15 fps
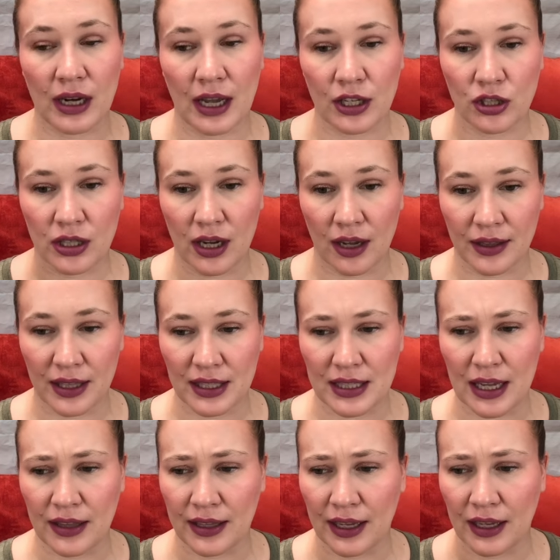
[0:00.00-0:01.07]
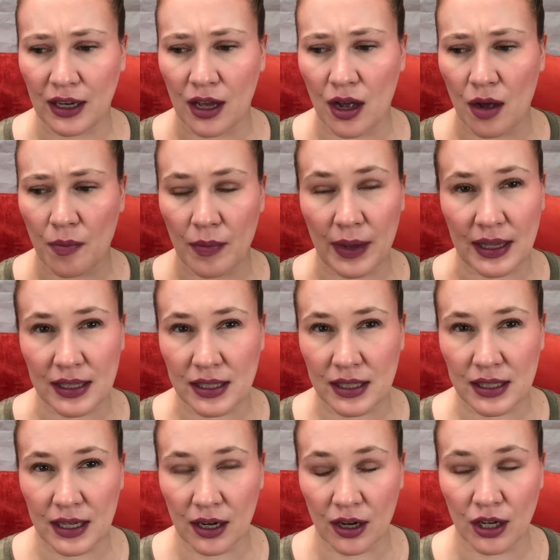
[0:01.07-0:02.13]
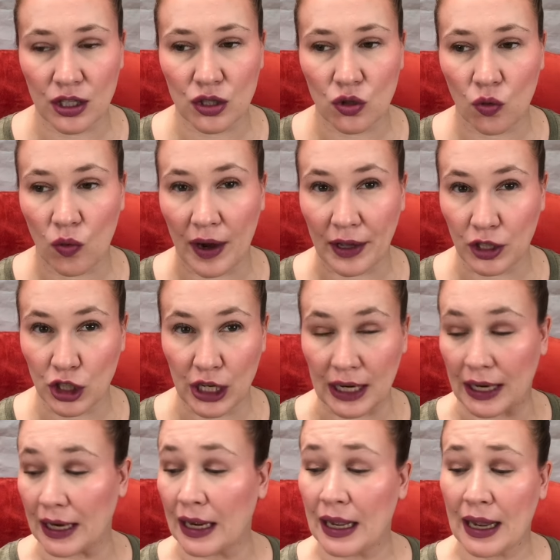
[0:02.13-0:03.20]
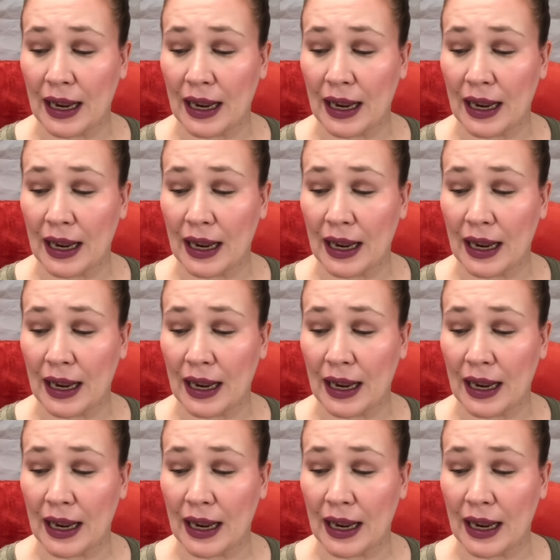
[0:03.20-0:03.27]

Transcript: I got this and then Mancera's Wild Cherry